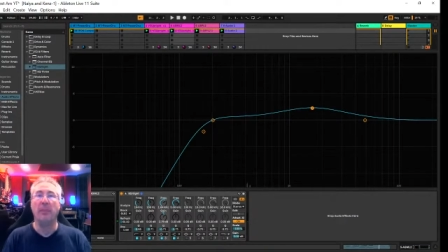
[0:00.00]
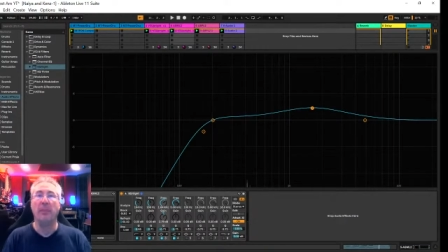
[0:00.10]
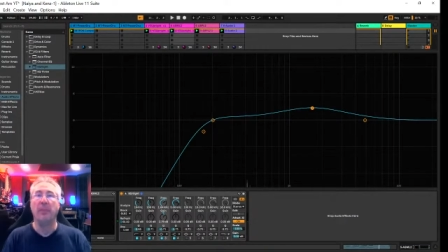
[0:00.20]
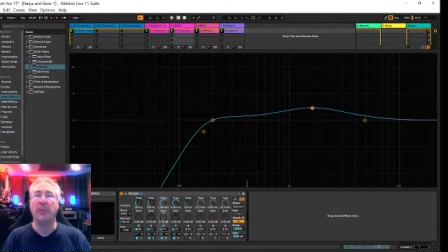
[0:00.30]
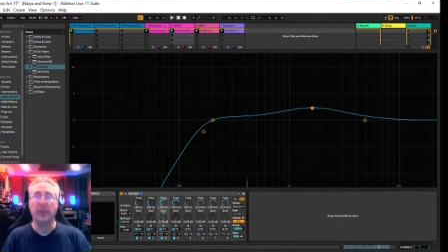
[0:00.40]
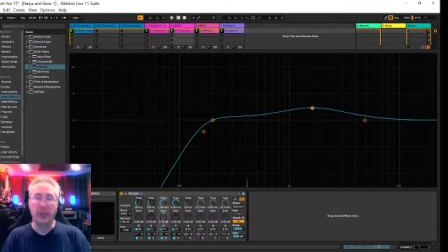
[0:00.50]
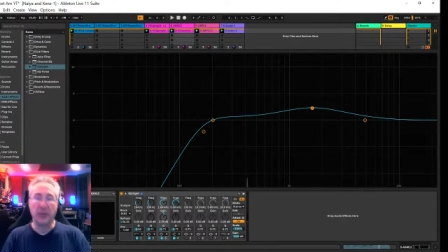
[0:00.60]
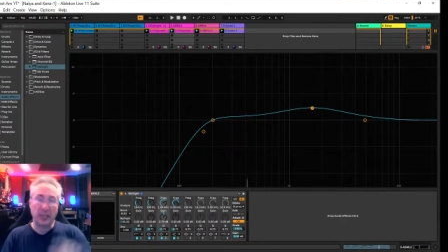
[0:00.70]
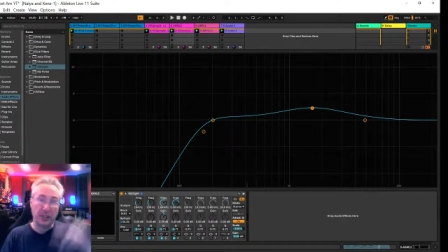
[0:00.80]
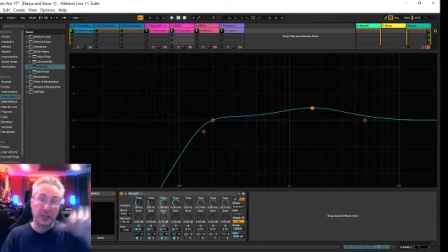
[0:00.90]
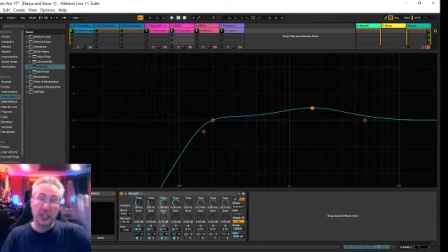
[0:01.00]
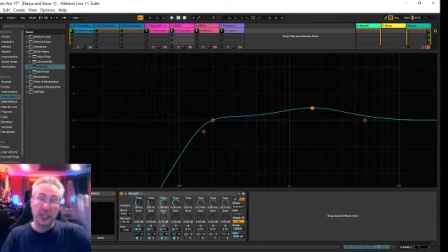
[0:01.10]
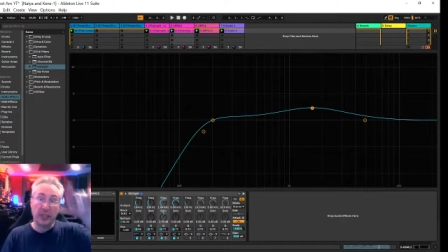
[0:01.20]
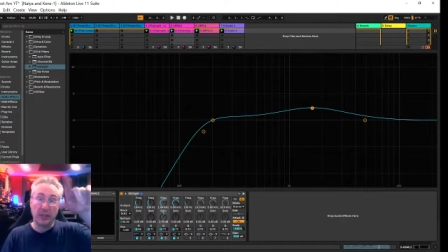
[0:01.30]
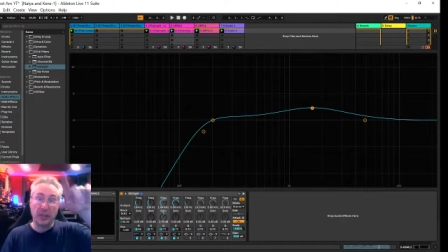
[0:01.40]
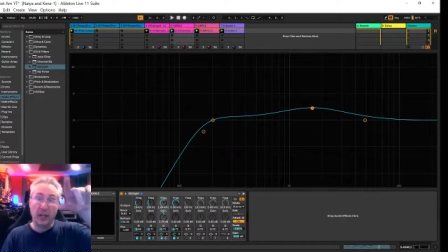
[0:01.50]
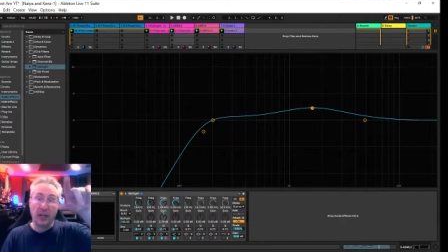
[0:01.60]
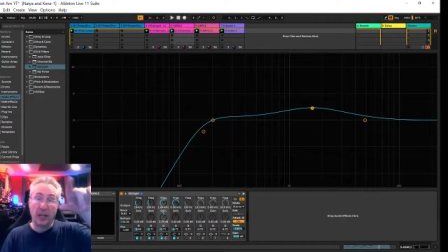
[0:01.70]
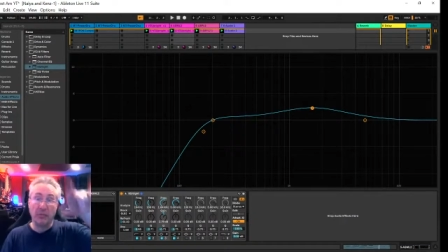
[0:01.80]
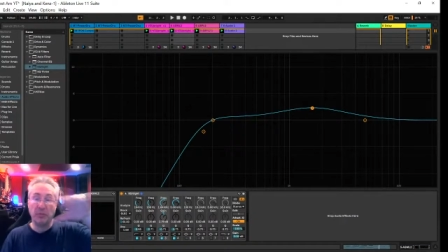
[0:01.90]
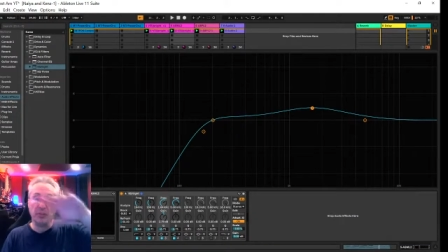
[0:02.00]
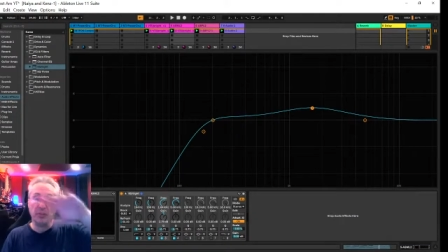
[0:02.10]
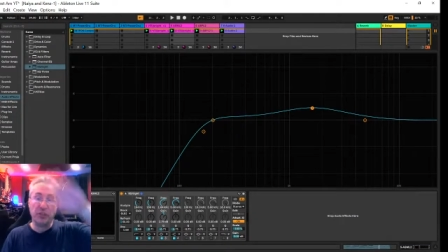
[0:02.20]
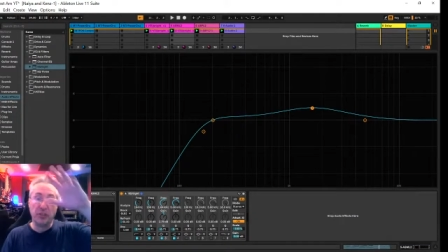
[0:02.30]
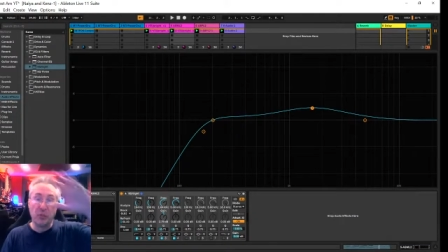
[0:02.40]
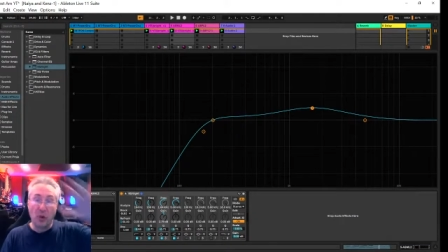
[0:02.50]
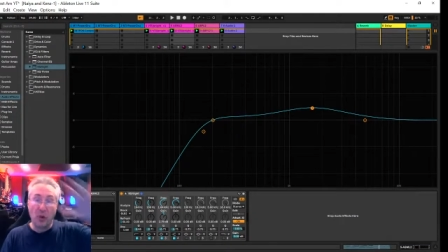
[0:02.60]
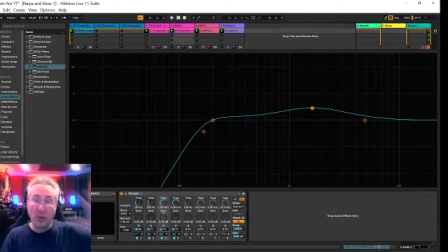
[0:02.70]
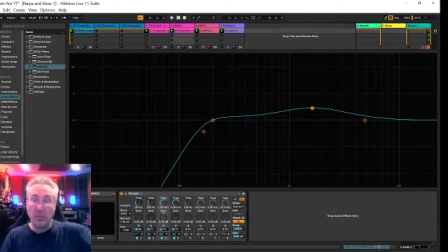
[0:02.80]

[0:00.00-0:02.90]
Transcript: If you guys are seeing residual